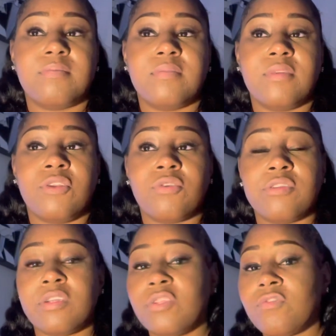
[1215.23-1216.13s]
You know,
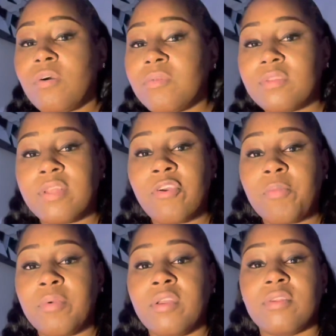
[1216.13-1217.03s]
there's nothing wrong with
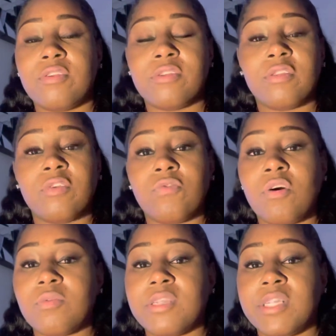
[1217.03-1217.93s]
therapy. There's nothing
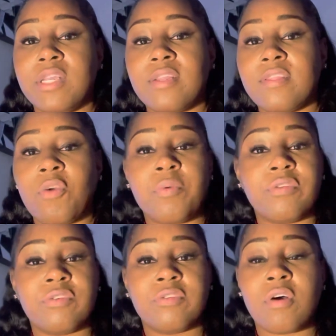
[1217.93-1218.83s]
wrong with seeing a
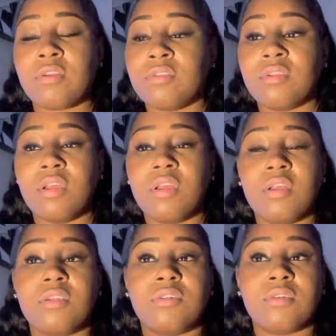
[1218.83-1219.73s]
therapist or talking
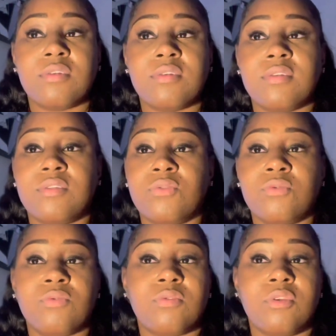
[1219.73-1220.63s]
to
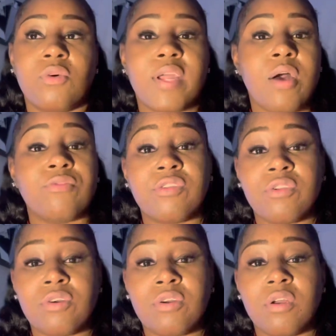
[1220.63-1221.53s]
you know, a
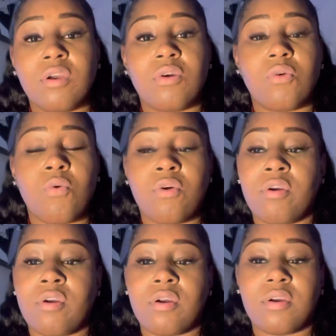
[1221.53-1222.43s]
counselor
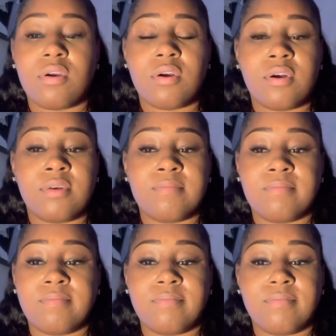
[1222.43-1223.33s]
or,
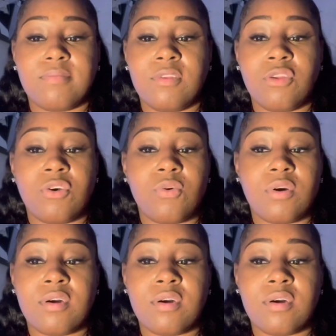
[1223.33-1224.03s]
you know,